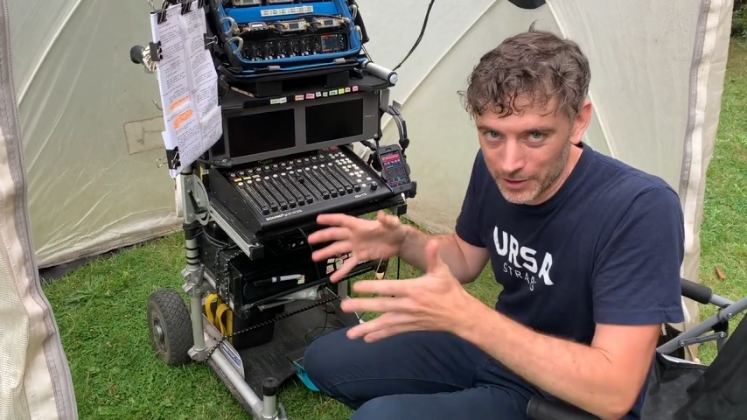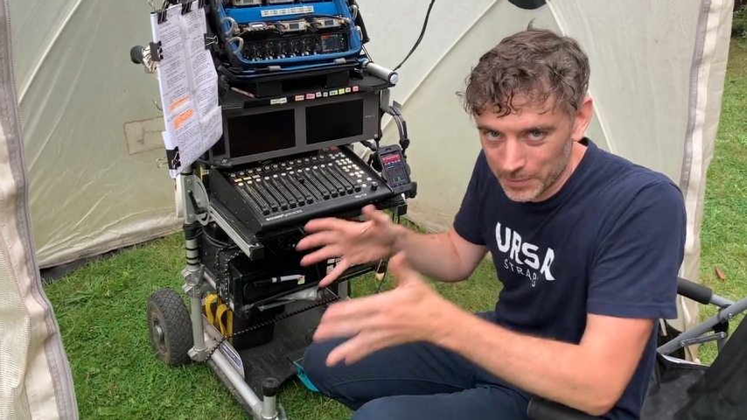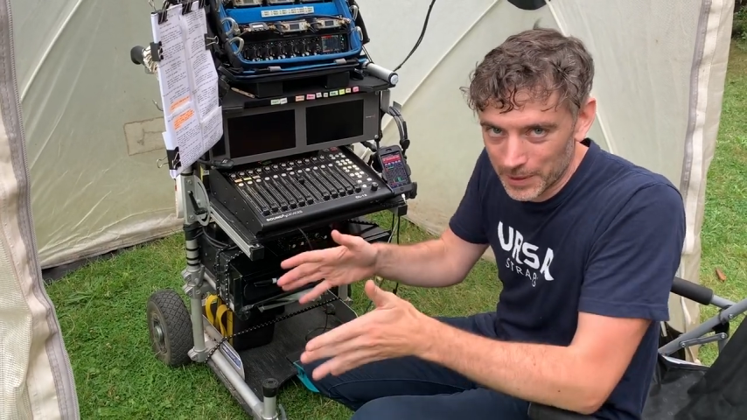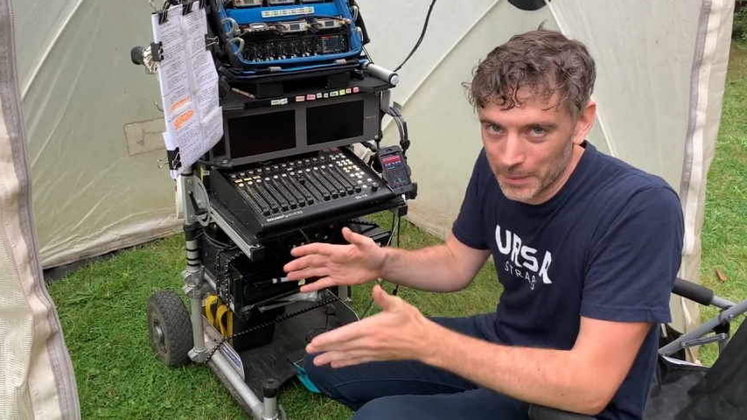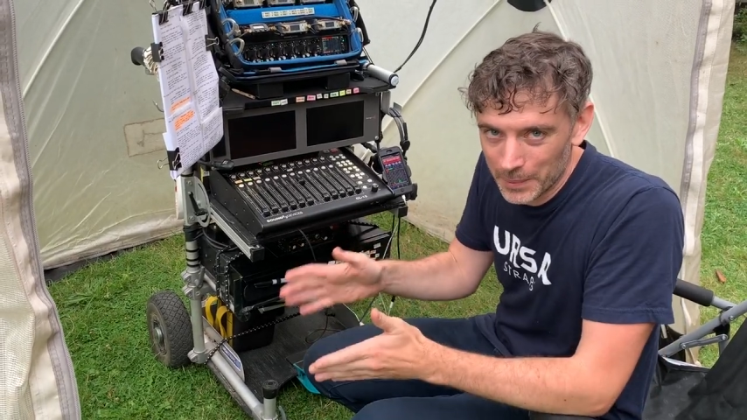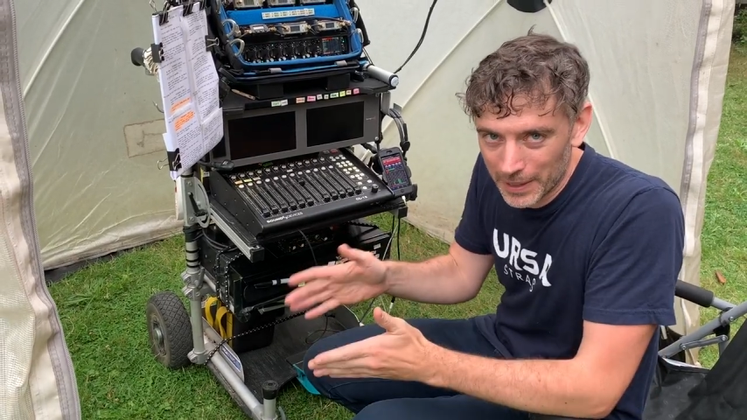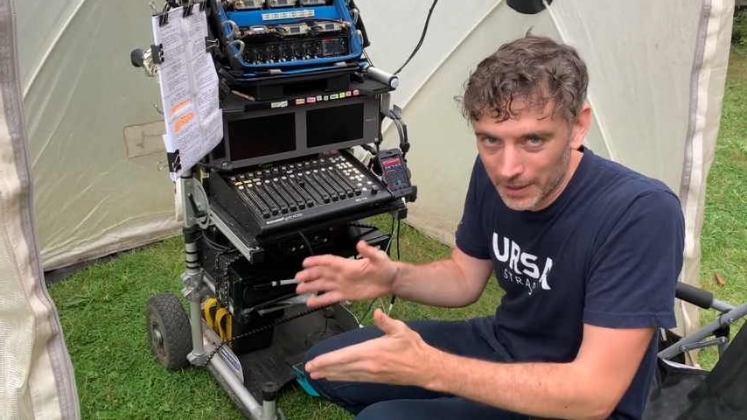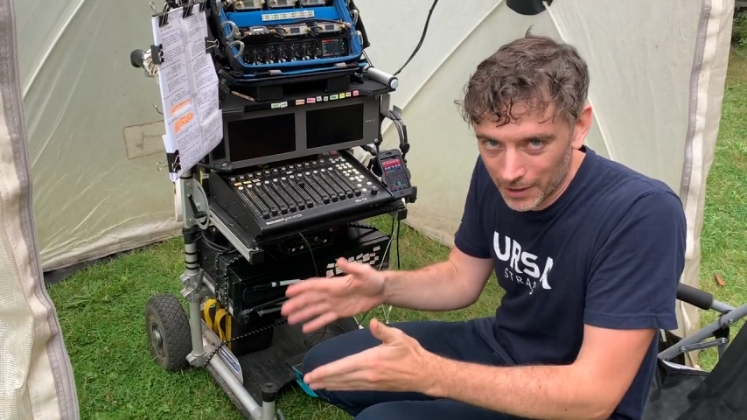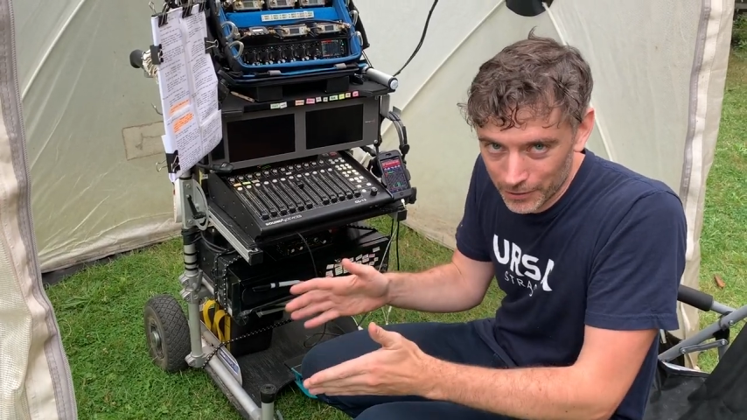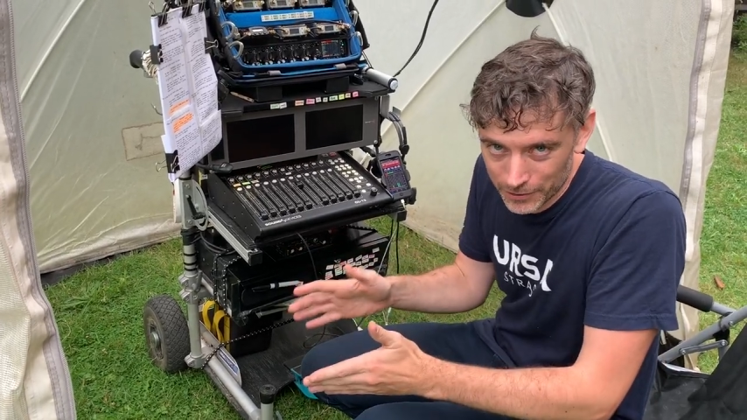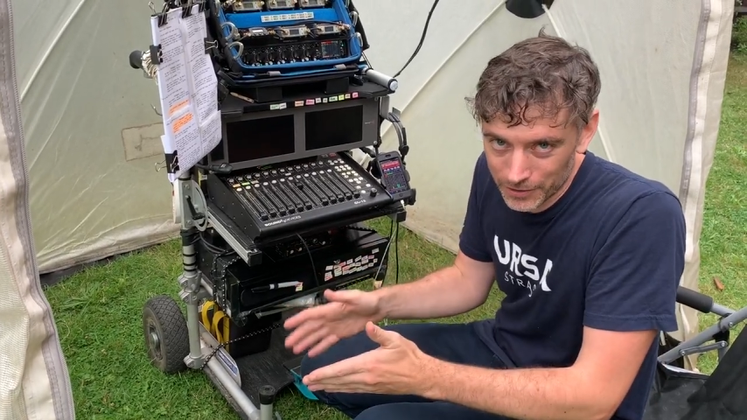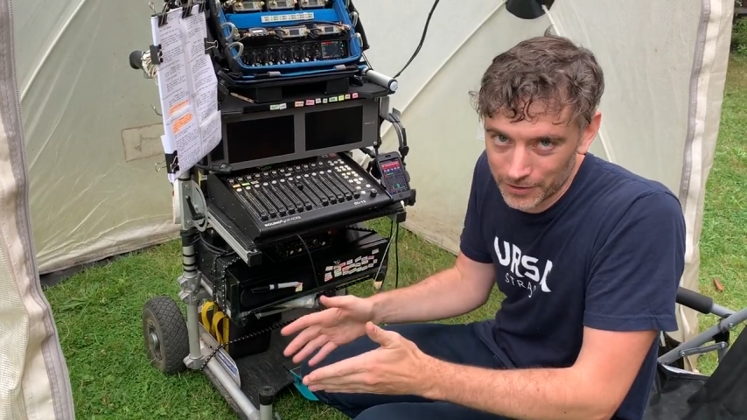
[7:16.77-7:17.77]
to be a bit
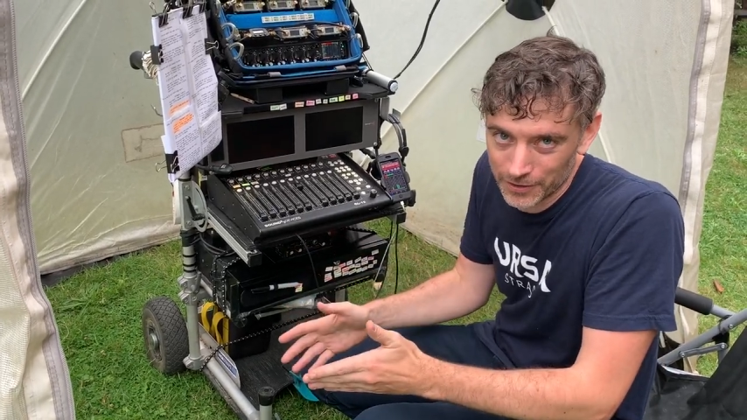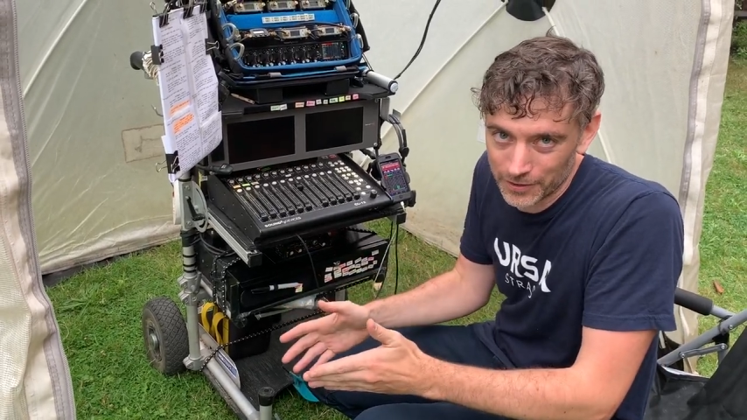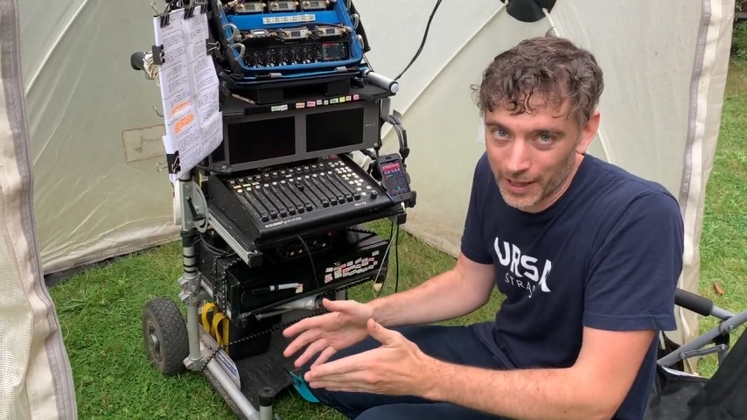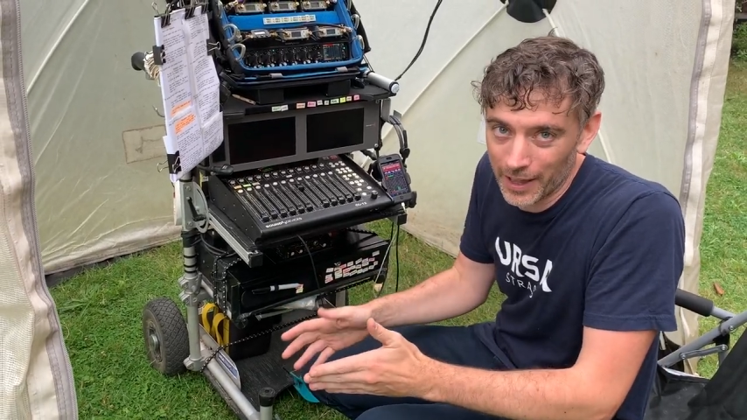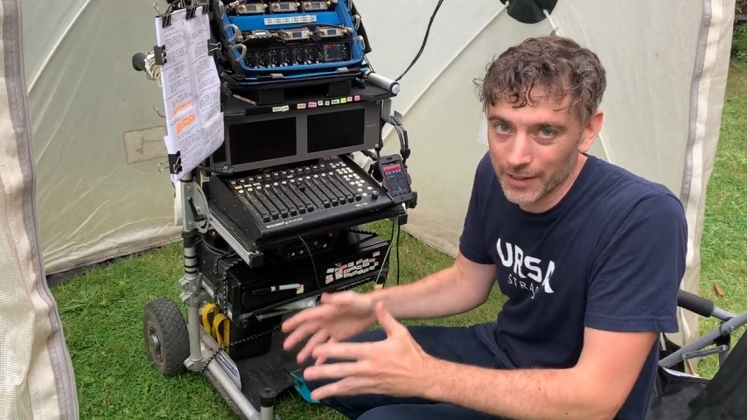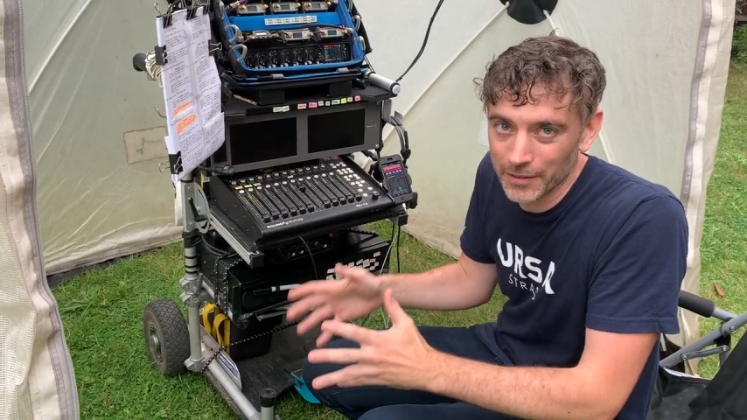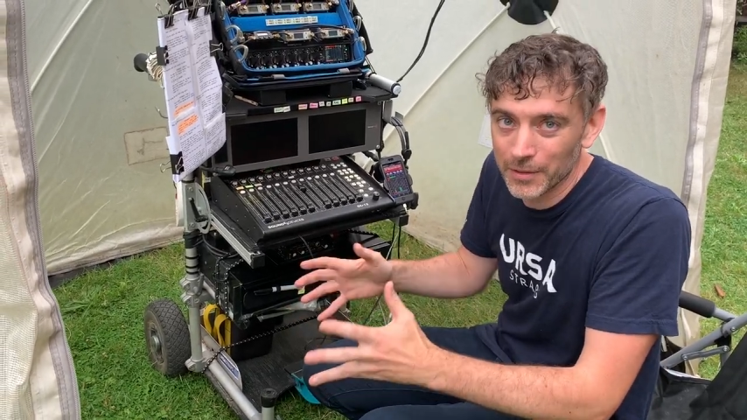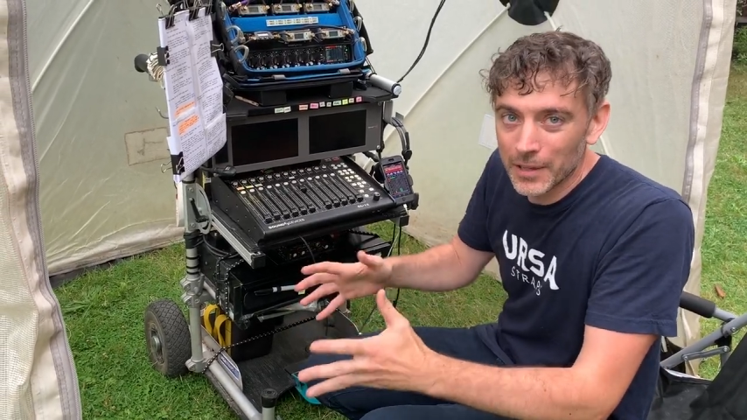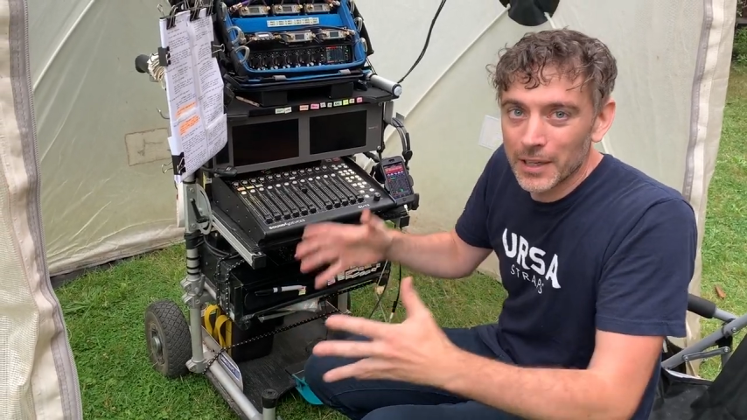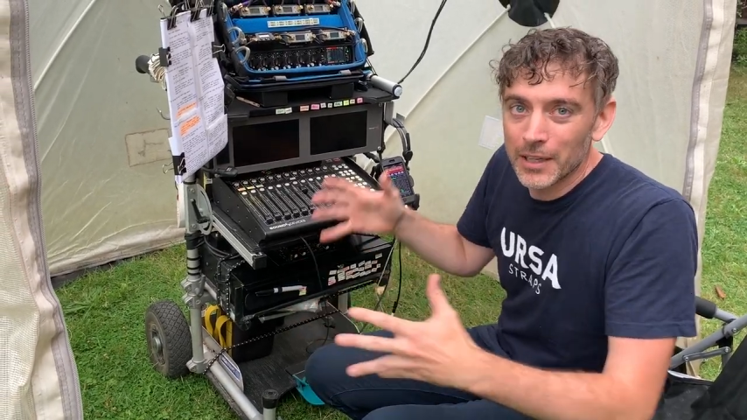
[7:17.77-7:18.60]
closer to set than